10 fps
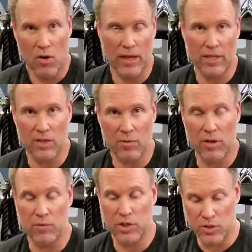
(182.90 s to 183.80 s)
Okay, so when
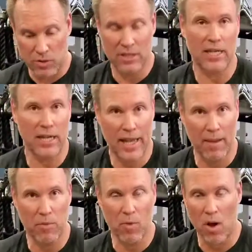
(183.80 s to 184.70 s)
you do a seated
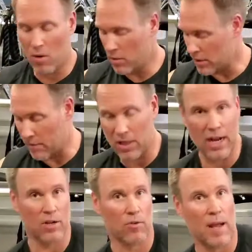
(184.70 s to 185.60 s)
cable row, you have a
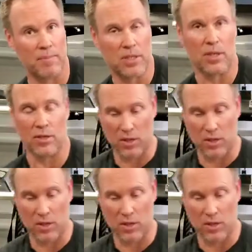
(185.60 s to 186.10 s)
lot of grips.